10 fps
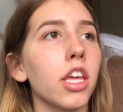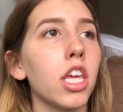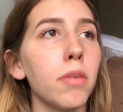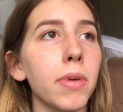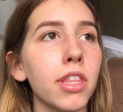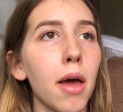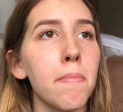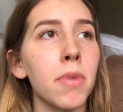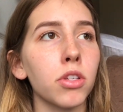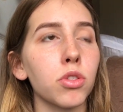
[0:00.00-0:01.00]
keeping that
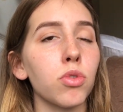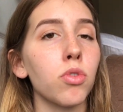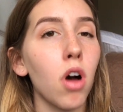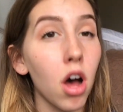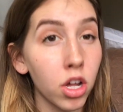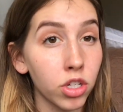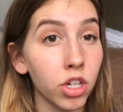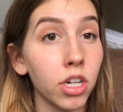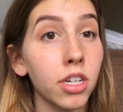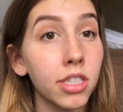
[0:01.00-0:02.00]
muscle
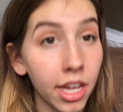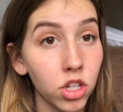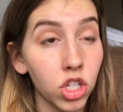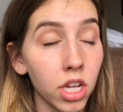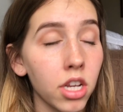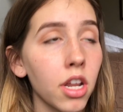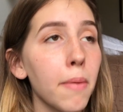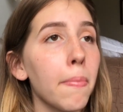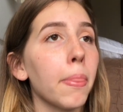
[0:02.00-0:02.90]
under tension.